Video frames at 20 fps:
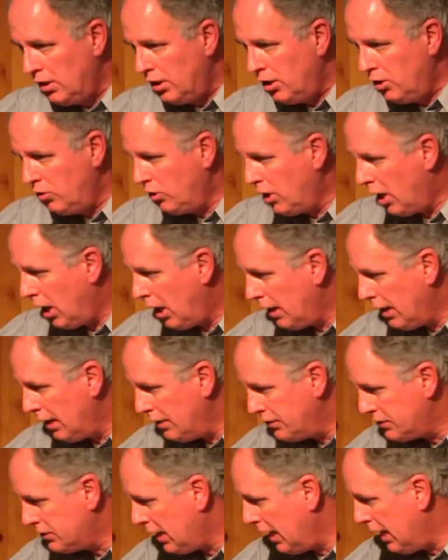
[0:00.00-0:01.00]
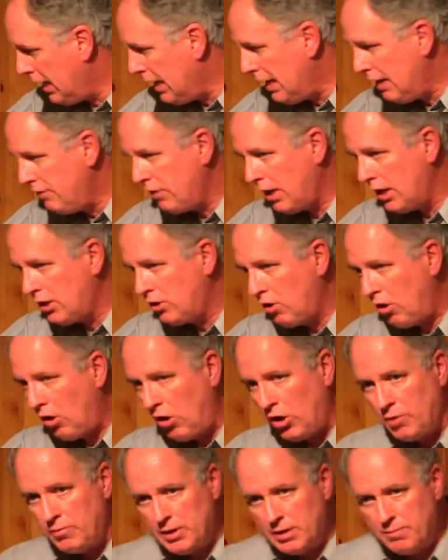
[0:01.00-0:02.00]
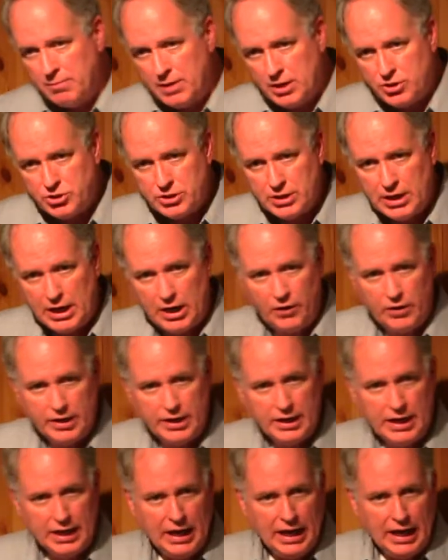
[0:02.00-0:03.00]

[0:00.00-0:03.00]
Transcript: who God has saved and called to be a missionary,